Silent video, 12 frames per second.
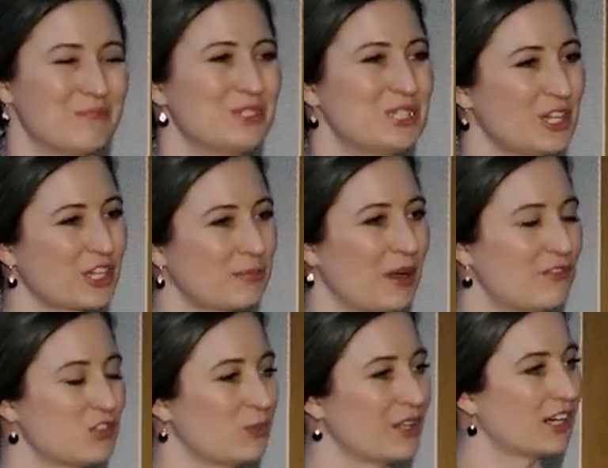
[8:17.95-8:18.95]
Sealer
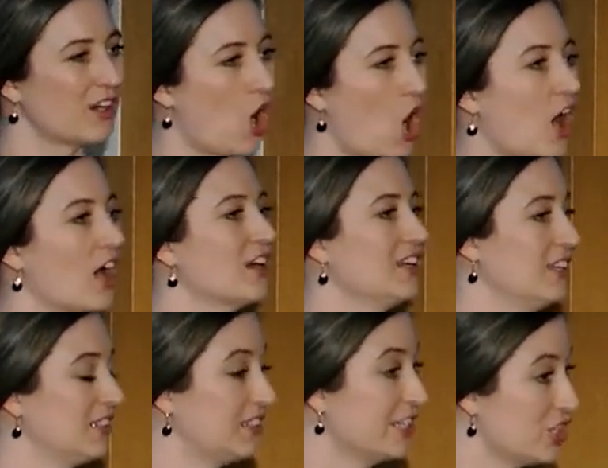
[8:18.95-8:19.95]
puffs when there are
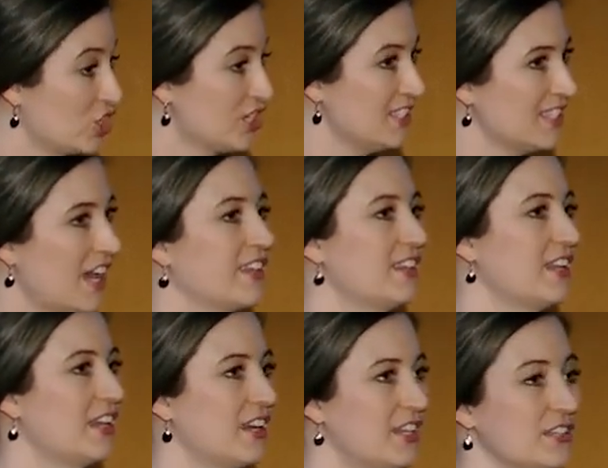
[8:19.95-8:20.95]
lesions, I
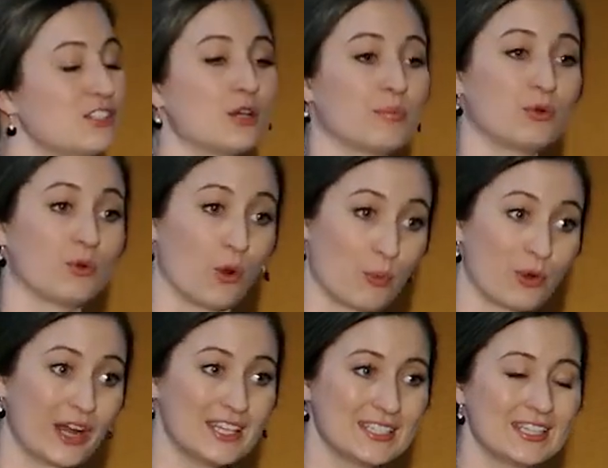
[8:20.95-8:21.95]
think it is
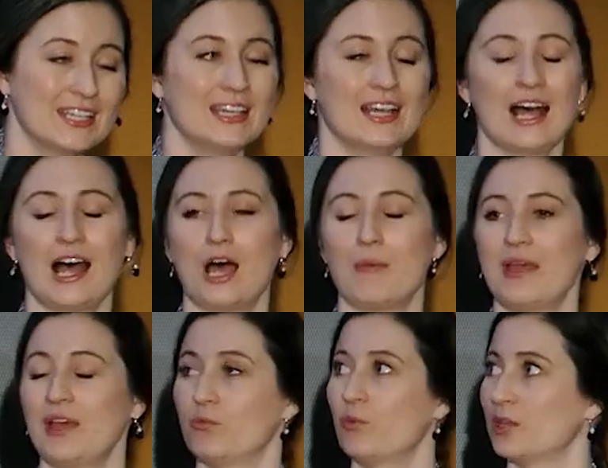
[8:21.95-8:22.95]
appropriate.
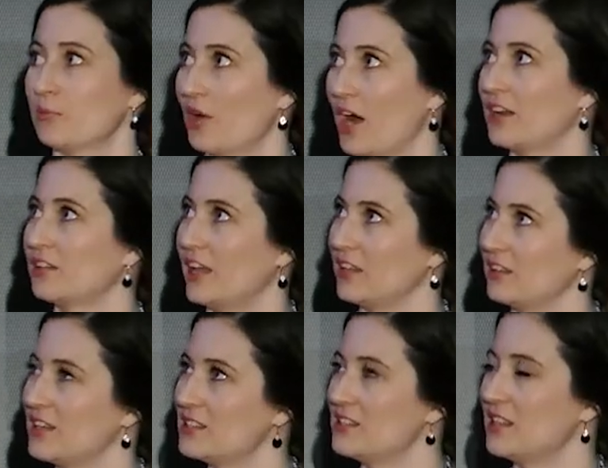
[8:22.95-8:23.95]
And with a product like
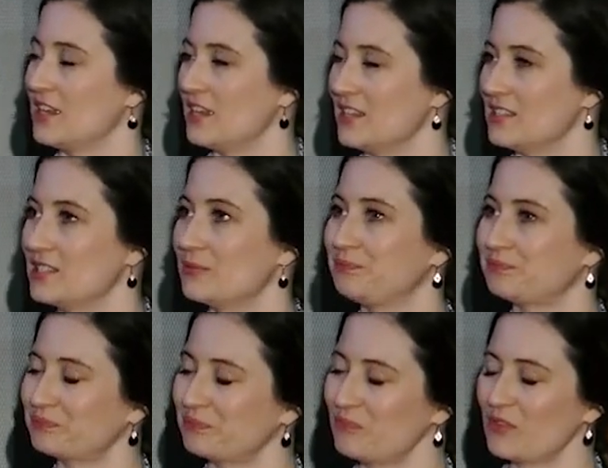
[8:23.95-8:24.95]
this that is
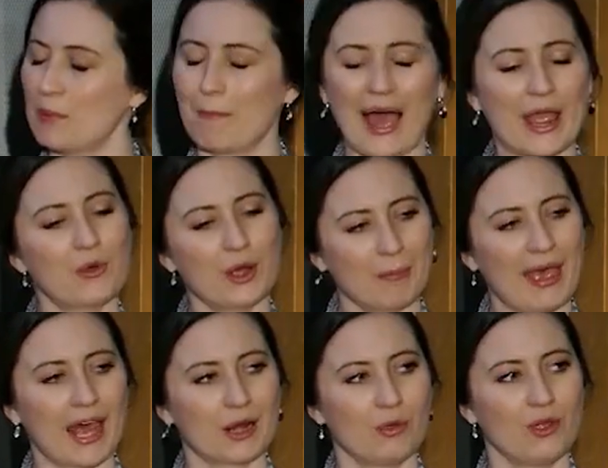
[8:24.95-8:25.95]

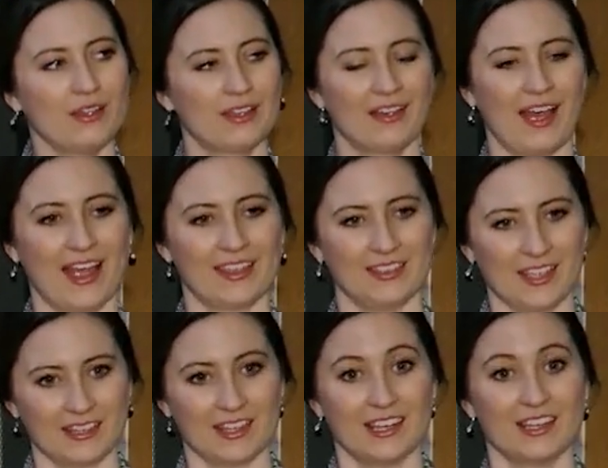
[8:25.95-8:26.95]
biocompatible, I
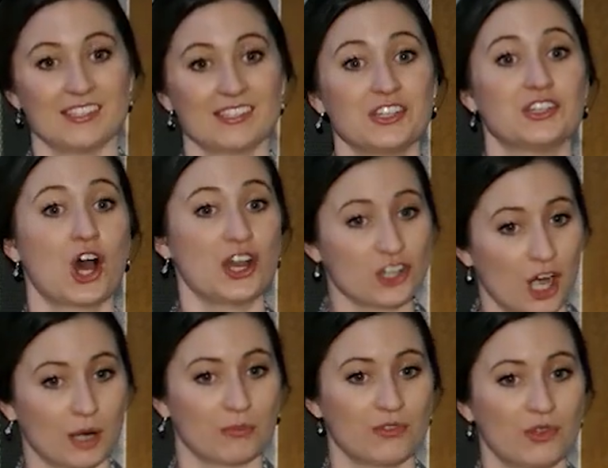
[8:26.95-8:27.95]
think that it is not
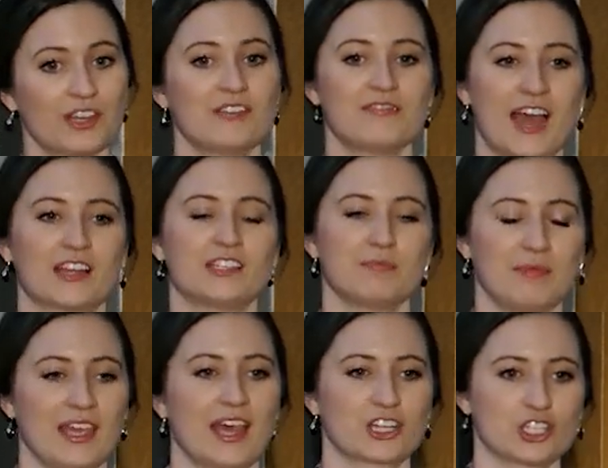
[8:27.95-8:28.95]
harmful, and in fact, it
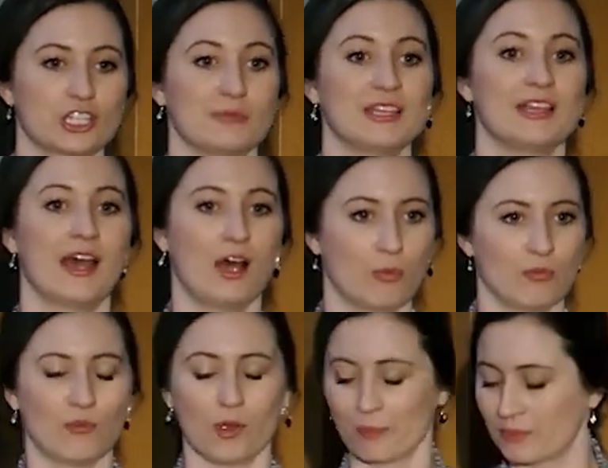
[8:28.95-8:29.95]
may actually be
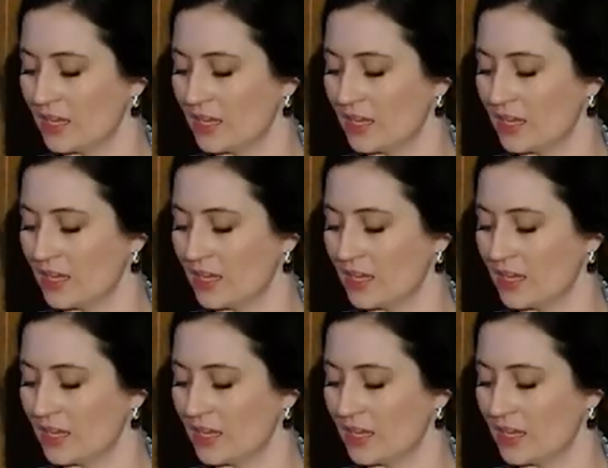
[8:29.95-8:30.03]
helpful.